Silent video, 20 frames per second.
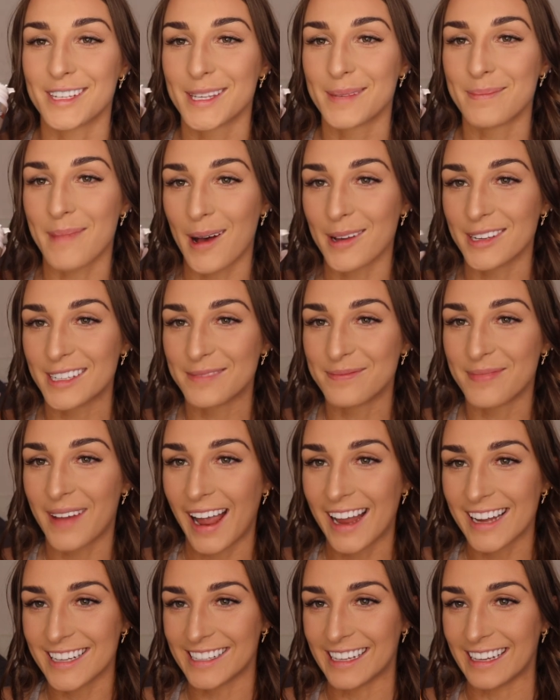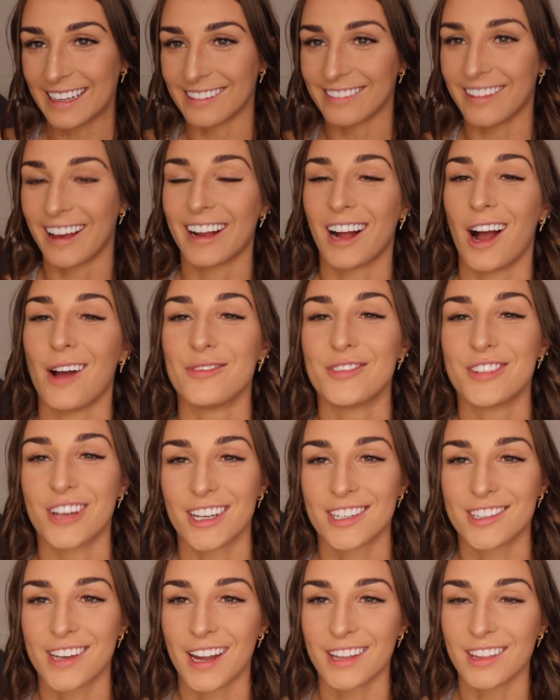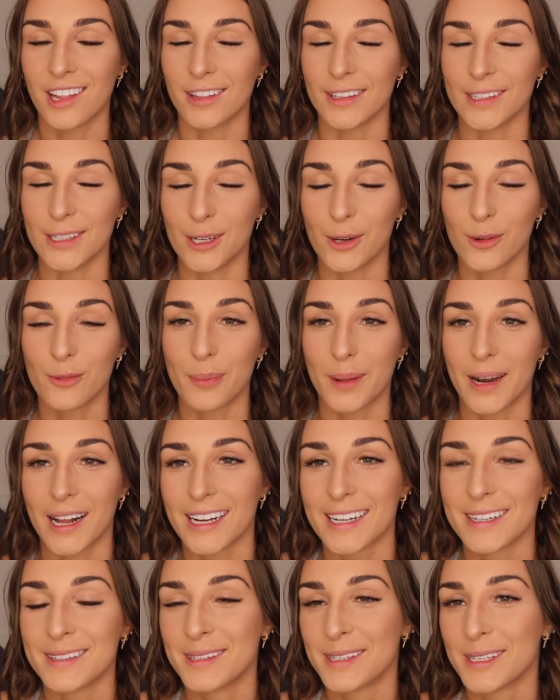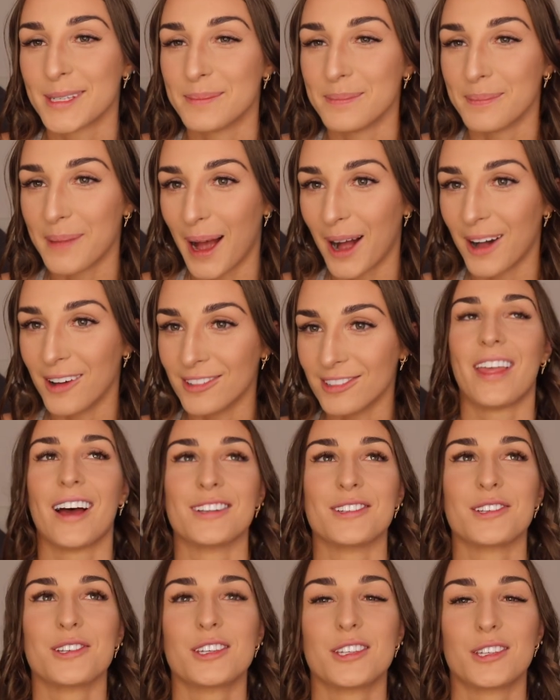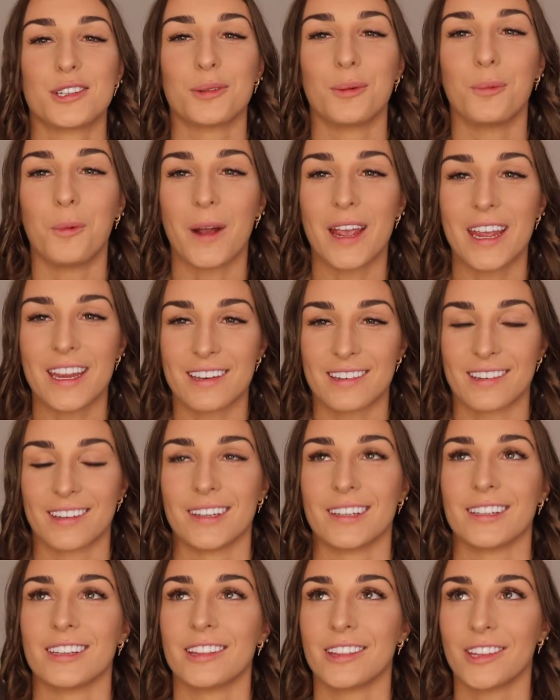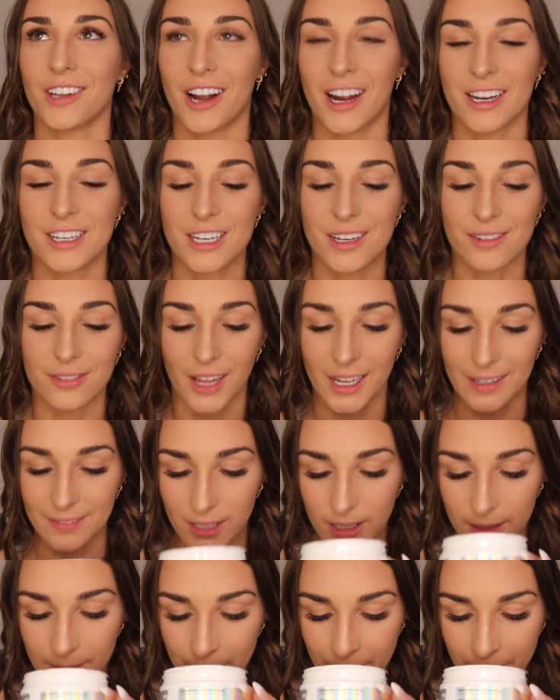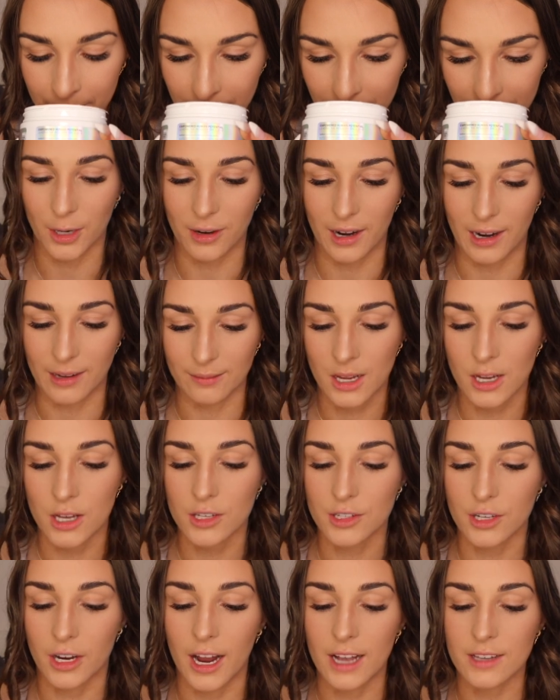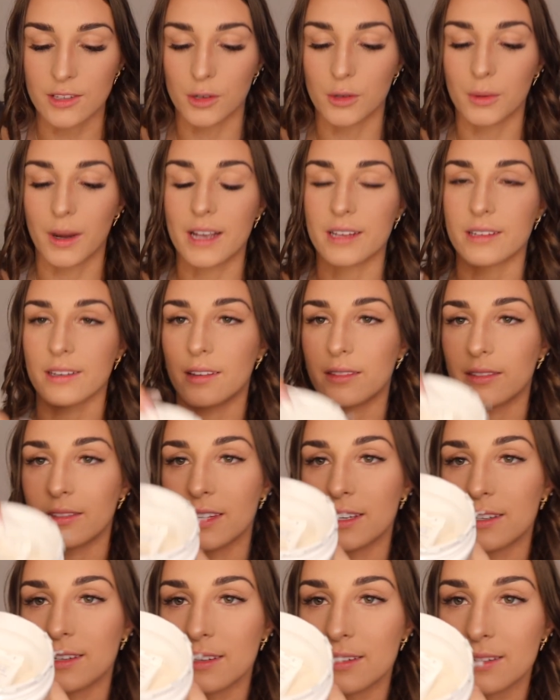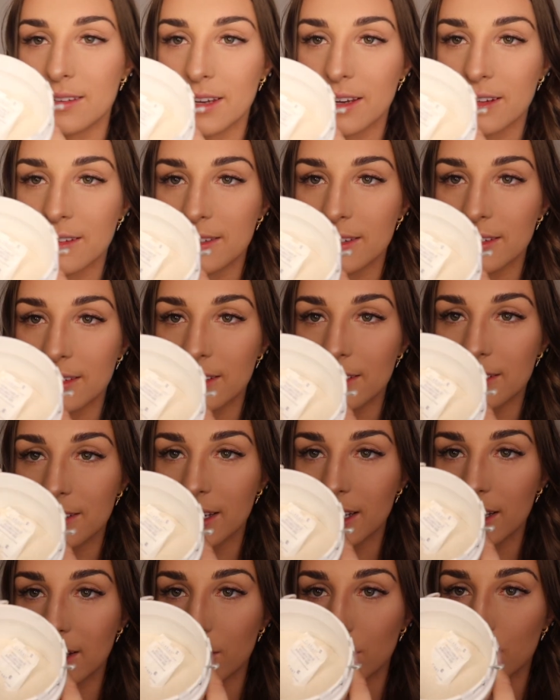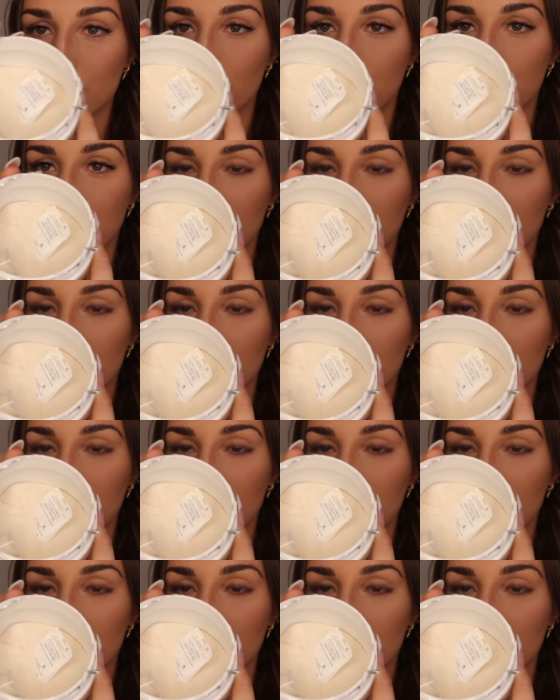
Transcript: smells amazing. Like I've just taken the lid off, but I can smell that sweet, lighty flavor. Alright, so as always, this is the consistency, super